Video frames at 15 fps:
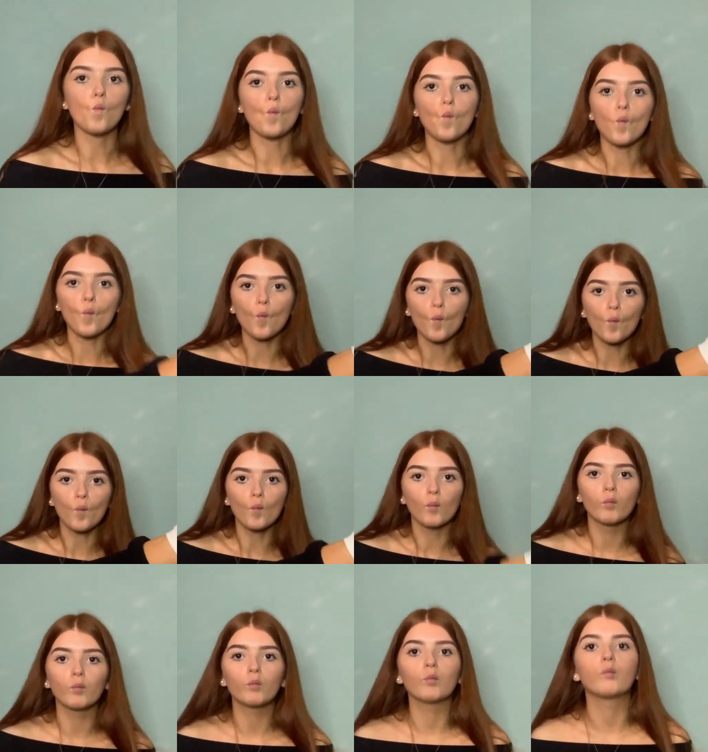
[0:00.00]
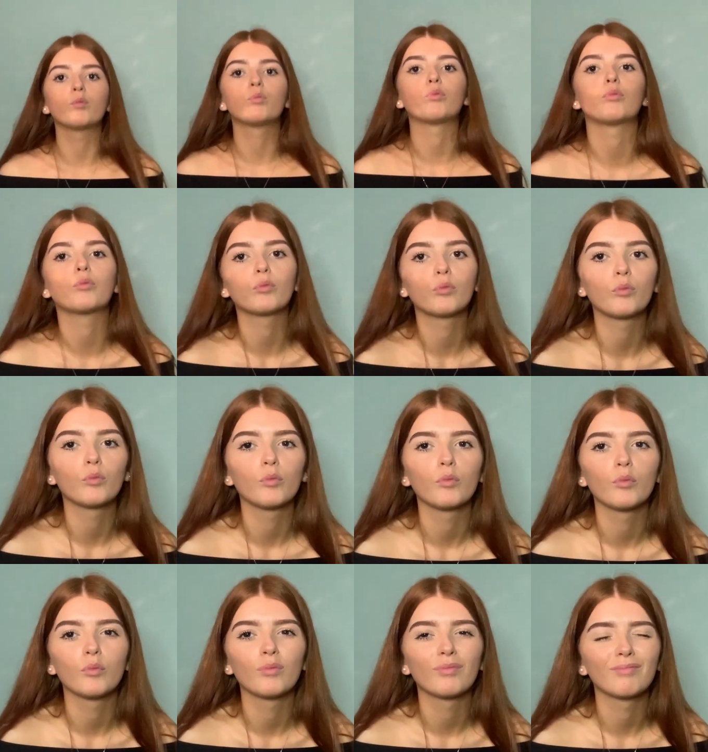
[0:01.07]

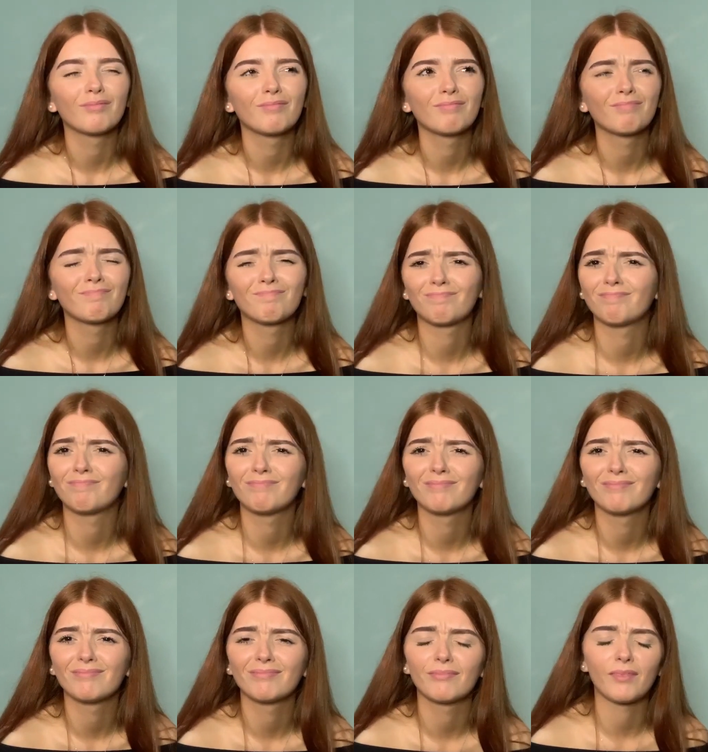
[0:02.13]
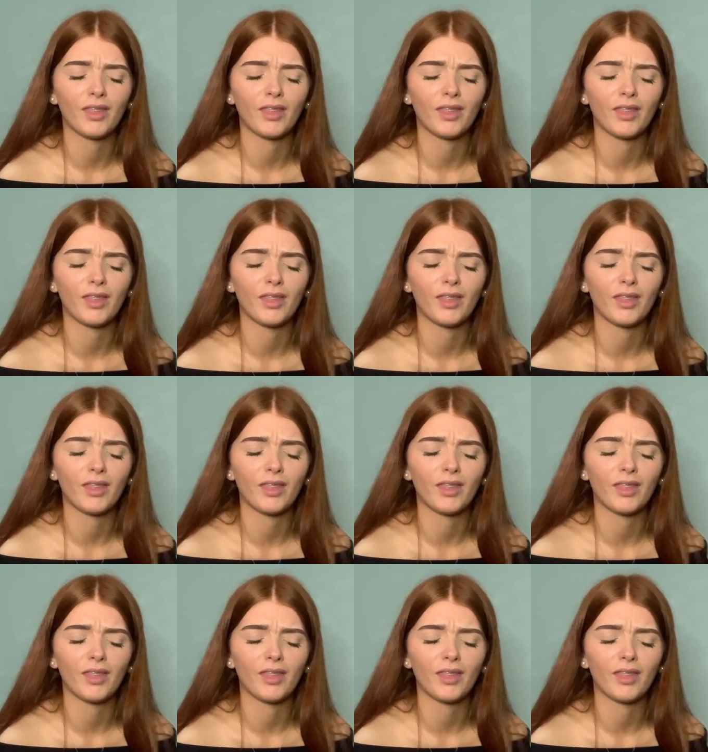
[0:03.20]
No one is speaking in this clip.